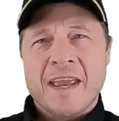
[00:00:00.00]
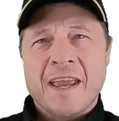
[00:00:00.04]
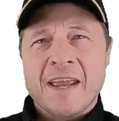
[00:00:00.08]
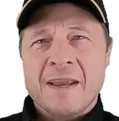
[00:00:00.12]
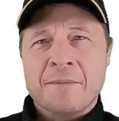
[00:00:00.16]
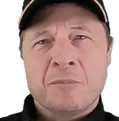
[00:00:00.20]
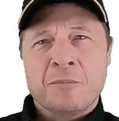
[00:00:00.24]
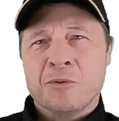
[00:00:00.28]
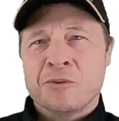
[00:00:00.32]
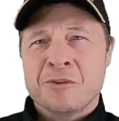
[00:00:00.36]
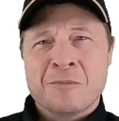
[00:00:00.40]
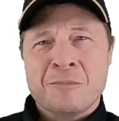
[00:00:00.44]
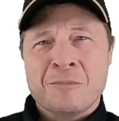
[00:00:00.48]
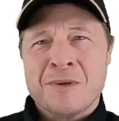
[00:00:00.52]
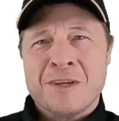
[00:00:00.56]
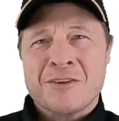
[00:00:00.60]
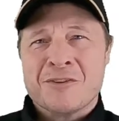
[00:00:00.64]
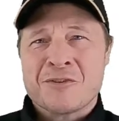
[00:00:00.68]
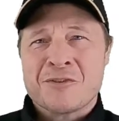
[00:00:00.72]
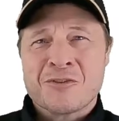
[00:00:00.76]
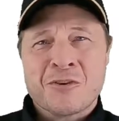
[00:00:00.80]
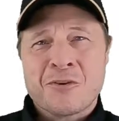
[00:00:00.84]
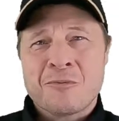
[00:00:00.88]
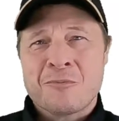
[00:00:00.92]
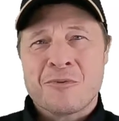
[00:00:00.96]
able to be
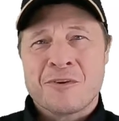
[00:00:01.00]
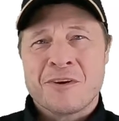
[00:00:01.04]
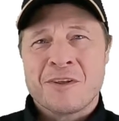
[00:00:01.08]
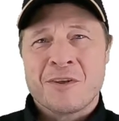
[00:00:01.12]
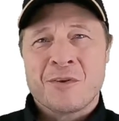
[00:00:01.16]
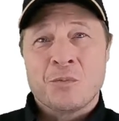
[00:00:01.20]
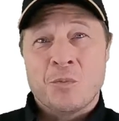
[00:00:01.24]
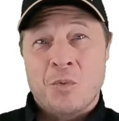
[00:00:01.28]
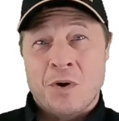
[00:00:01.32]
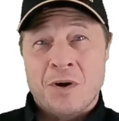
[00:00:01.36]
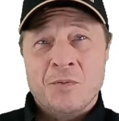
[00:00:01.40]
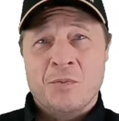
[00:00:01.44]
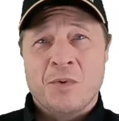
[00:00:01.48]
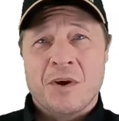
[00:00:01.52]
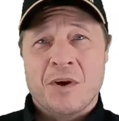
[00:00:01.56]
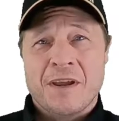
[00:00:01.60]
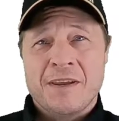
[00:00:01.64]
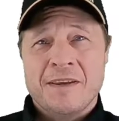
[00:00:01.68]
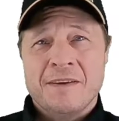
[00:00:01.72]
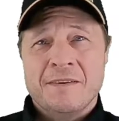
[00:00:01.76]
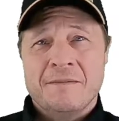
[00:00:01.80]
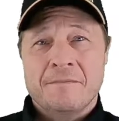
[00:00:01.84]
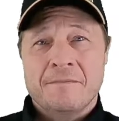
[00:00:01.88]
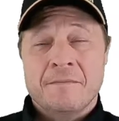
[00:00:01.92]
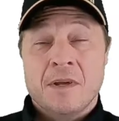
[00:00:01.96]
interpreted one way,